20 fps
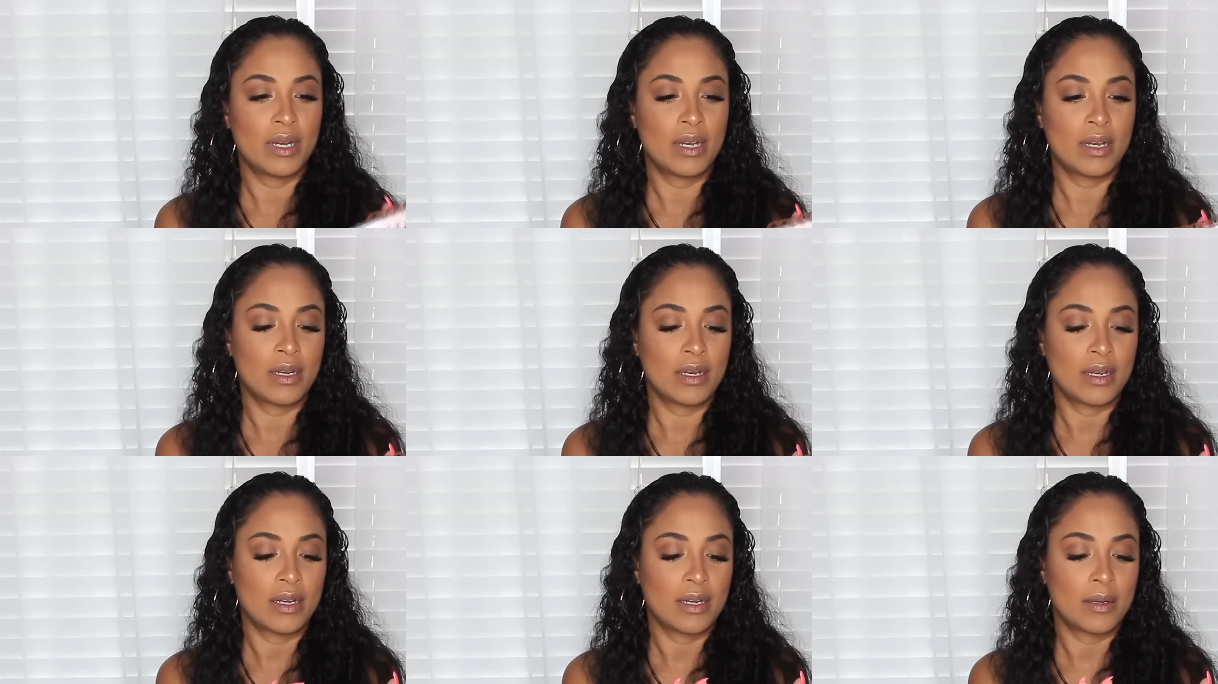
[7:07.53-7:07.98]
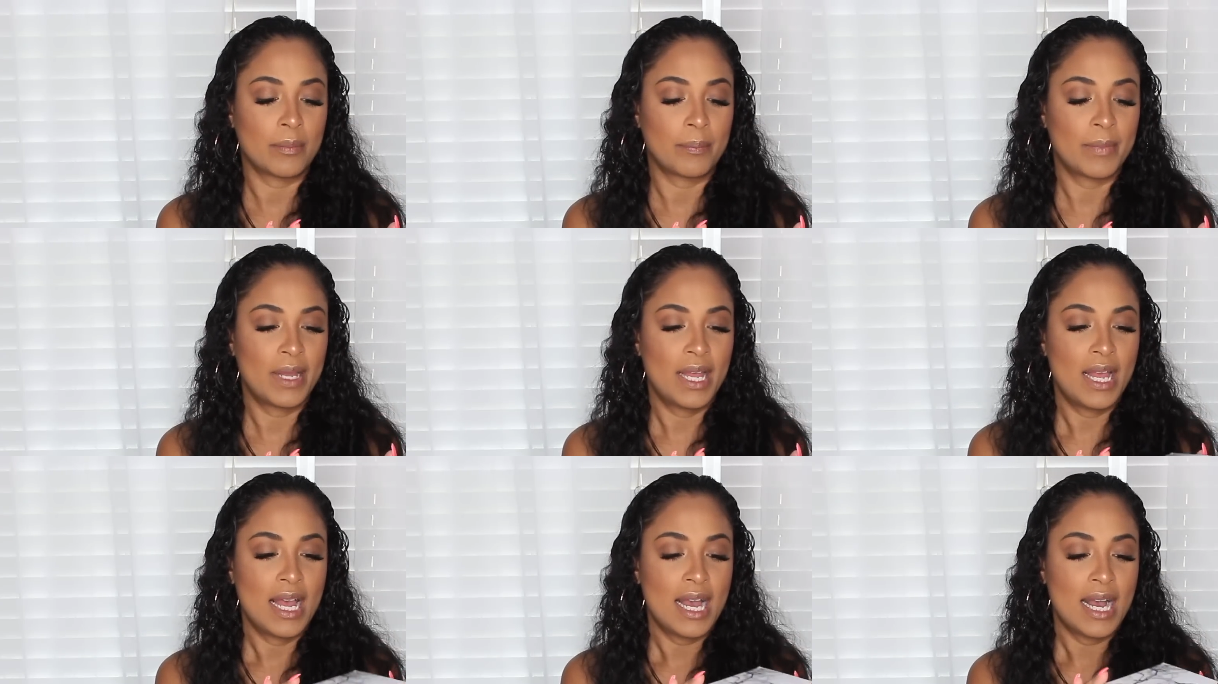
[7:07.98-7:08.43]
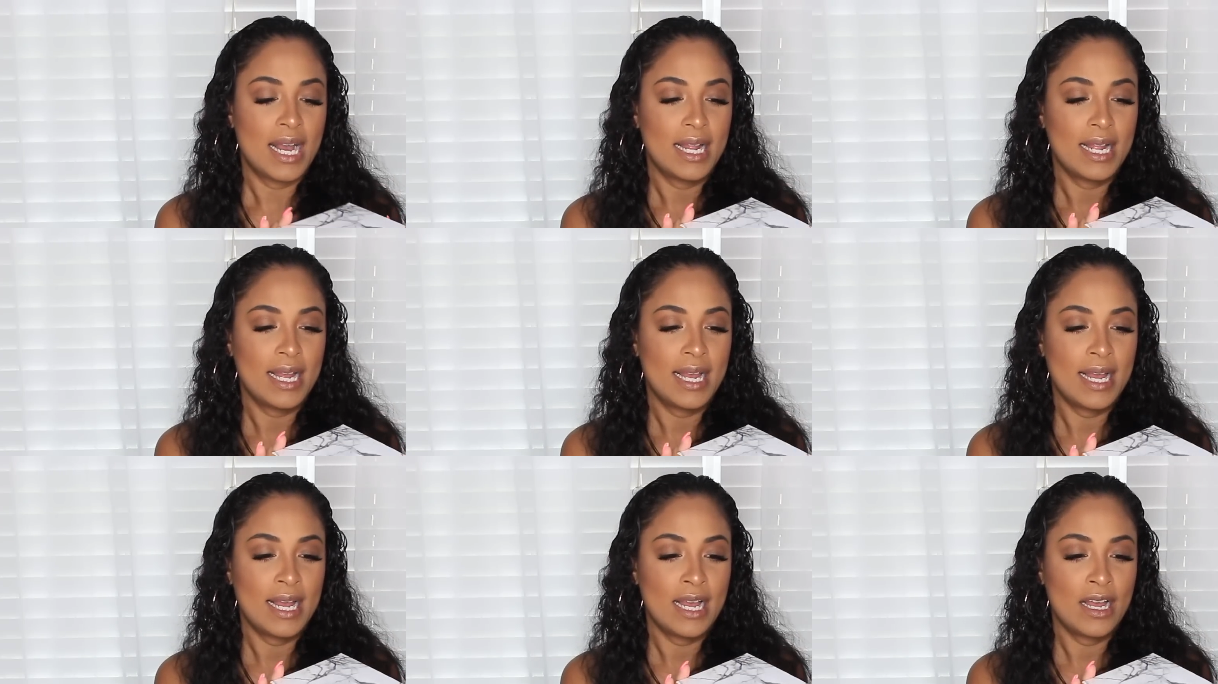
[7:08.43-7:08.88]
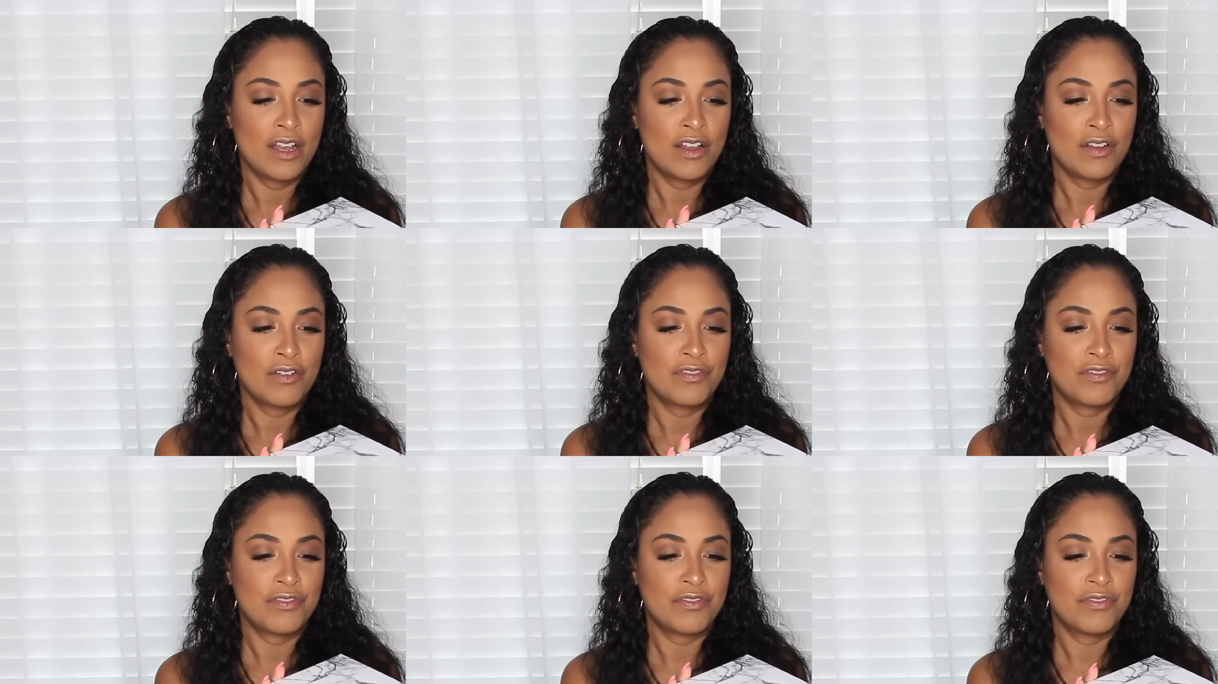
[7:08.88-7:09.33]
I
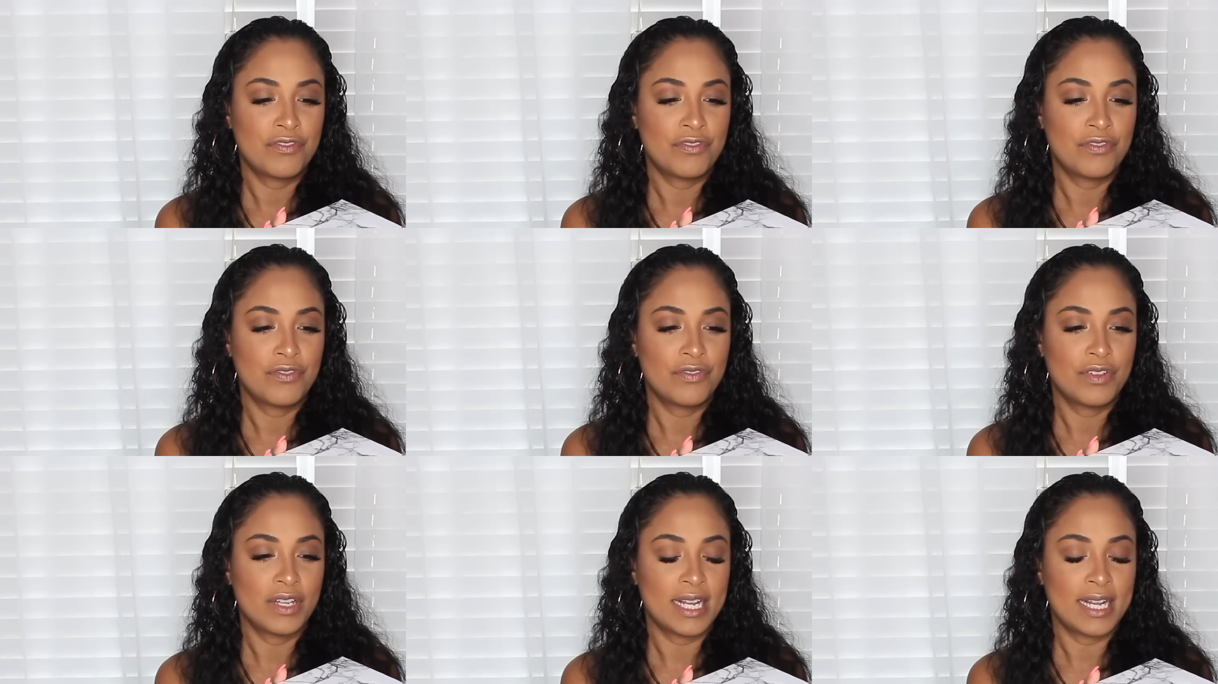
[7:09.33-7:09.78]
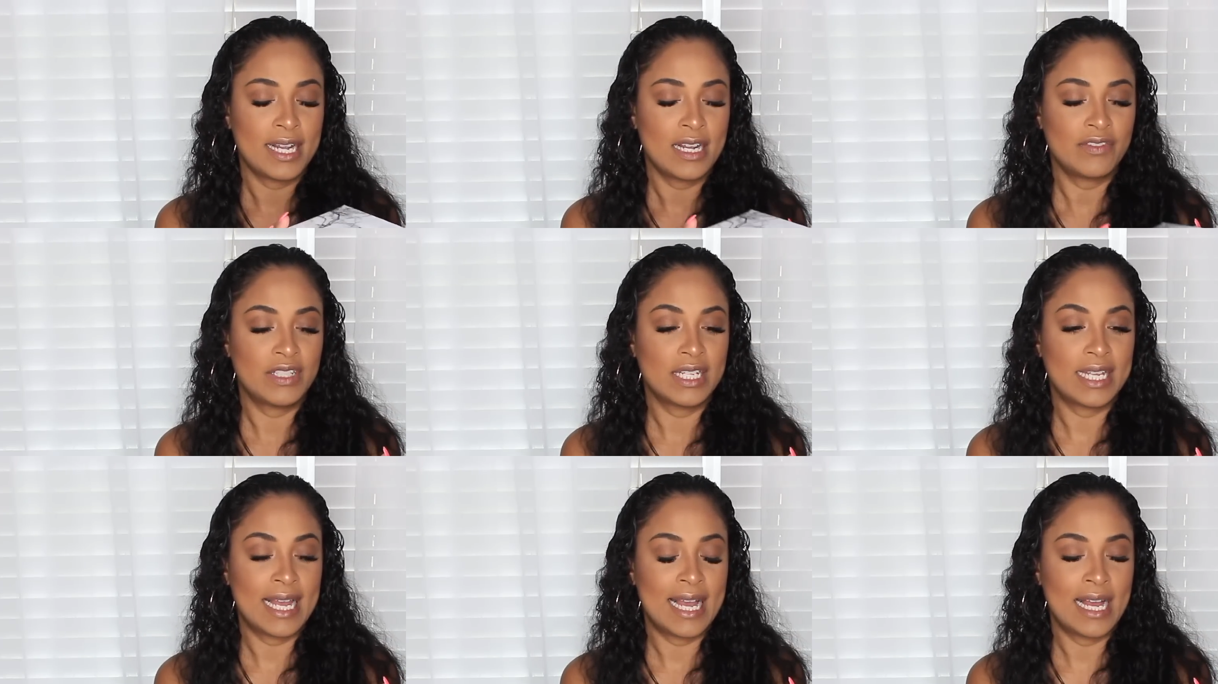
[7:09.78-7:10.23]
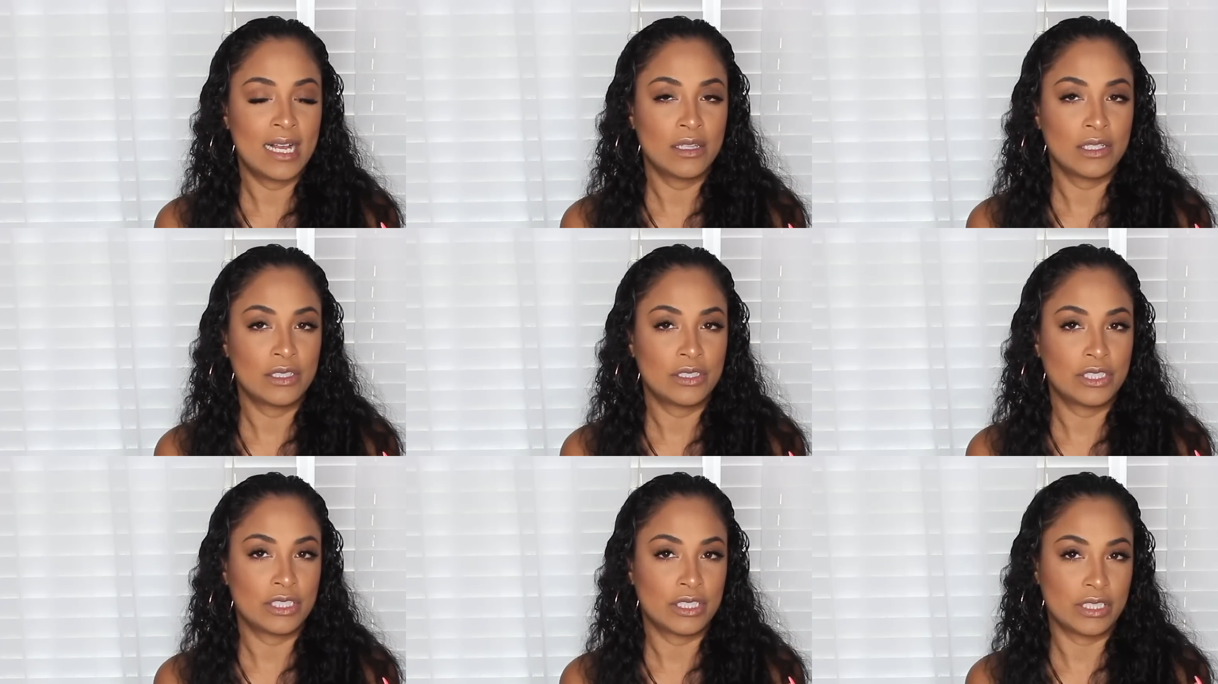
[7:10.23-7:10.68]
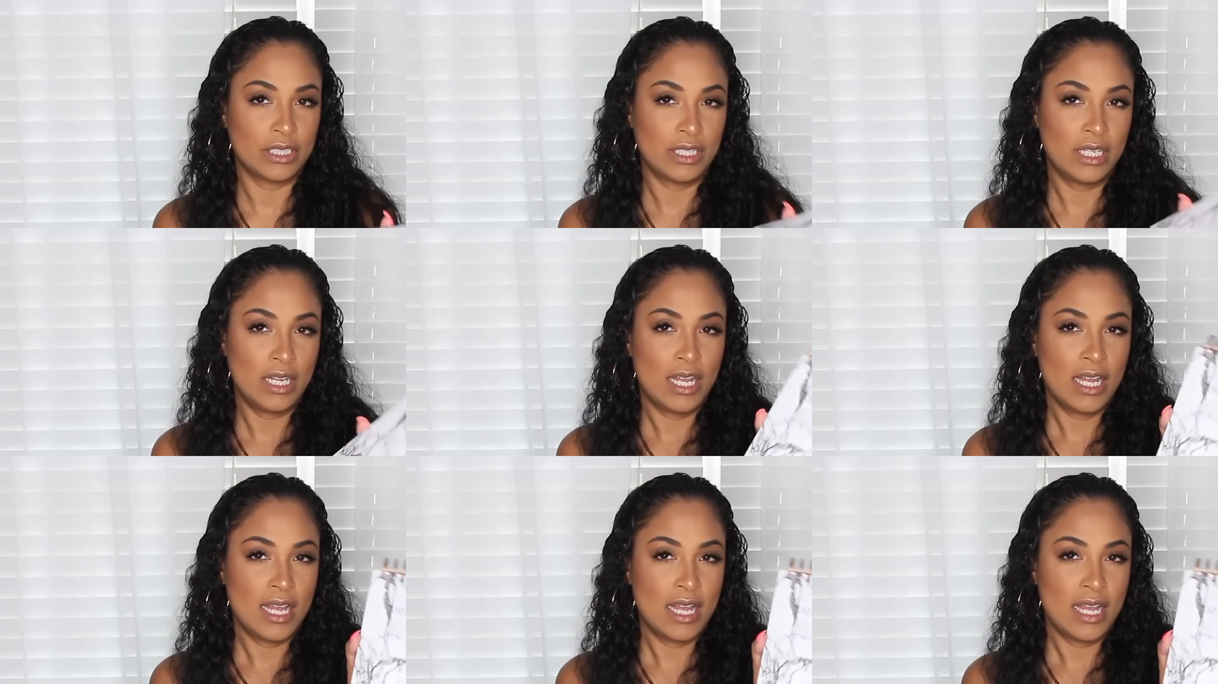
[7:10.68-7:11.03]
have the calendar,